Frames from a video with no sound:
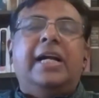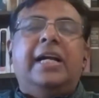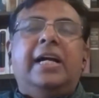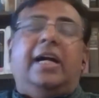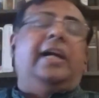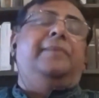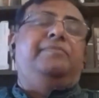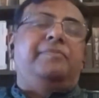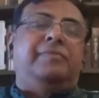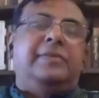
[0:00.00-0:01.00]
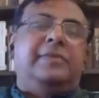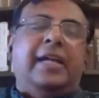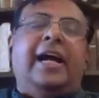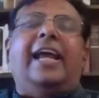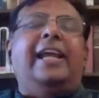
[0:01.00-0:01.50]
I'll
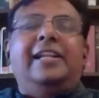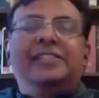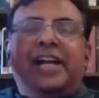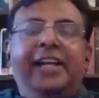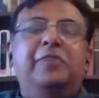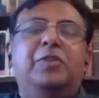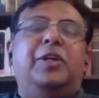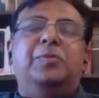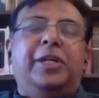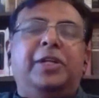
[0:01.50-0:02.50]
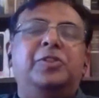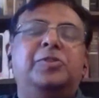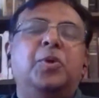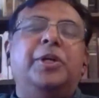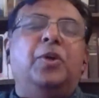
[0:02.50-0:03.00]
end with one more. I could have
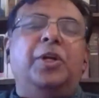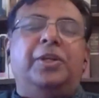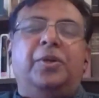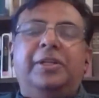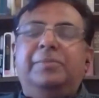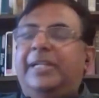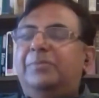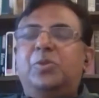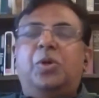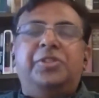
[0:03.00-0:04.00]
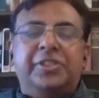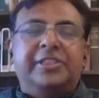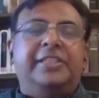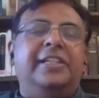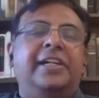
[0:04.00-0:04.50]
spoken on and on, but I'm conscious
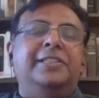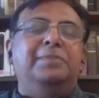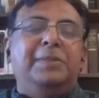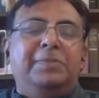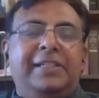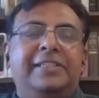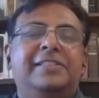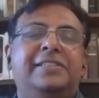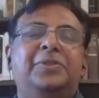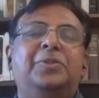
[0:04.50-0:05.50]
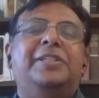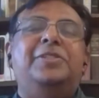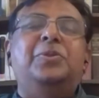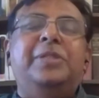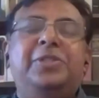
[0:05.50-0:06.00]
that there are other people and, you know,
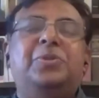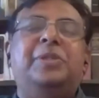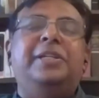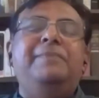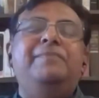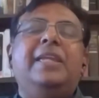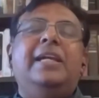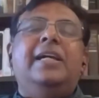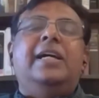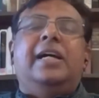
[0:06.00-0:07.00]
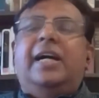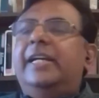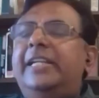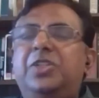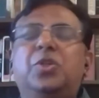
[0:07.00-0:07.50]
that you need to hear.
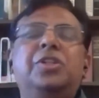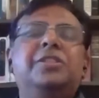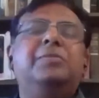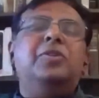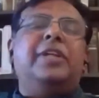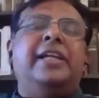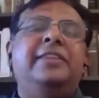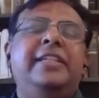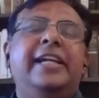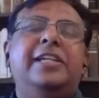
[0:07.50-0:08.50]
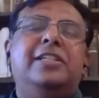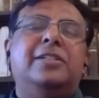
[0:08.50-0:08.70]
He talks about at the end,